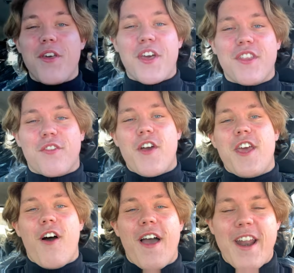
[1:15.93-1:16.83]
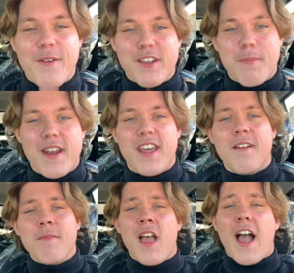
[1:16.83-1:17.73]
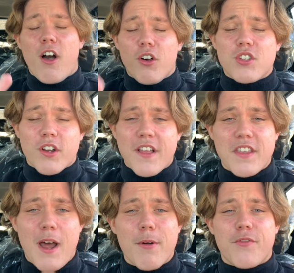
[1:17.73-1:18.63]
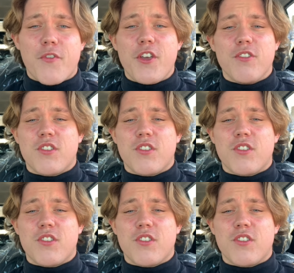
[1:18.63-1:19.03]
think of this video. Anyways, Mandy, I also got the numbers for you,